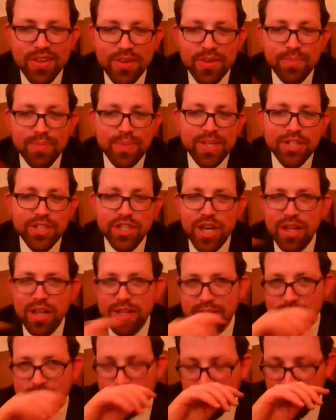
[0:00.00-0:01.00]
be
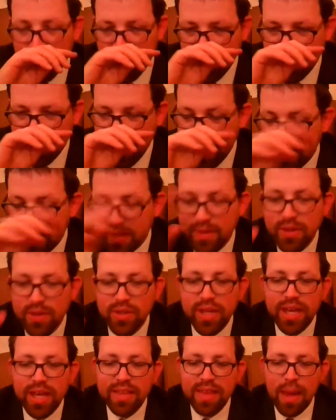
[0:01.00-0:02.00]
jealous or take
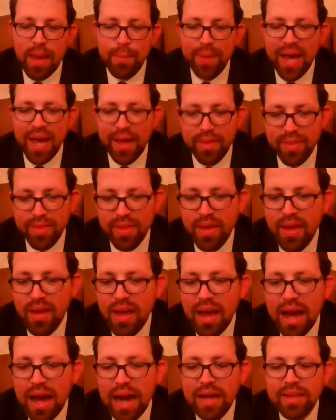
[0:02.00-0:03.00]
that path.
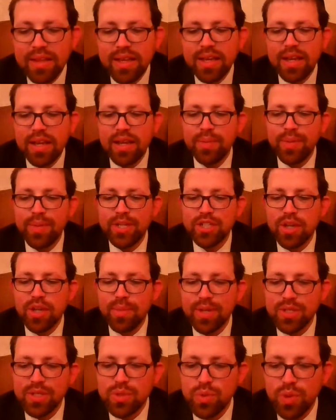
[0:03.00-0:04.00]
Al tekane beish
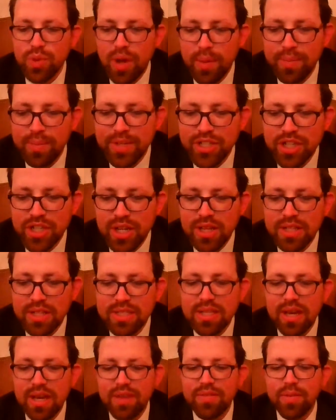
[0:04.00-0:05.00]
Hamas. Do not be jealous
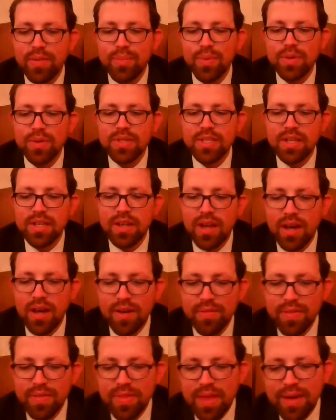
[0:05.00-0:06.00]
of a person
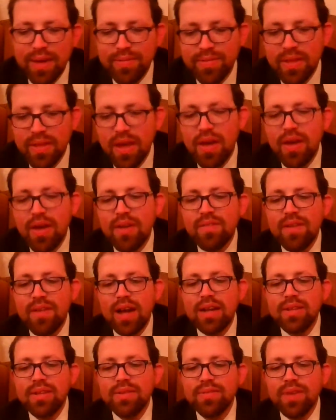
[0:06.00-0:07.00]
of theft.
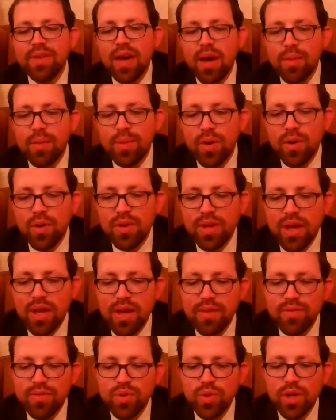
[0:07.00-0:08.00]
Ve'al tivchar b'chol
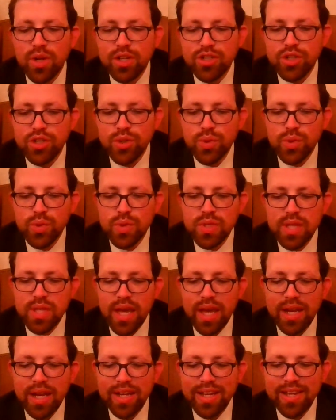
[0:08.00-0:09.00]
derachav. Do not choose
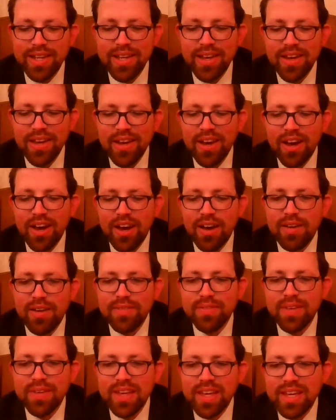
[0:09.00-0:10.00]
any
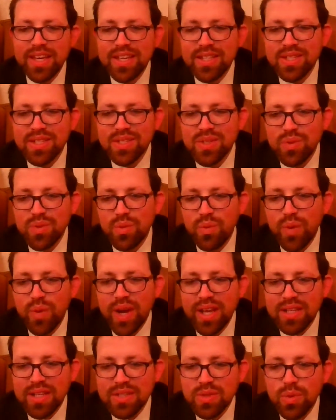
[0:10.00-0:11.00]
of his
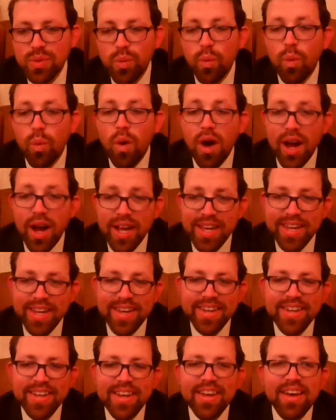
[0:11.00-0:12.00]
ways. Why?
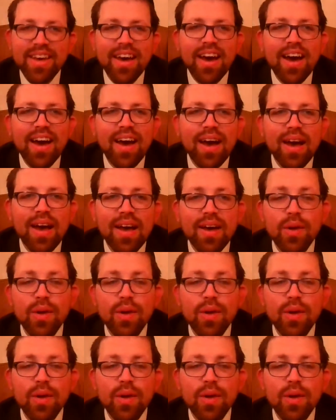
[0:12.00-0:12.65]
Uh,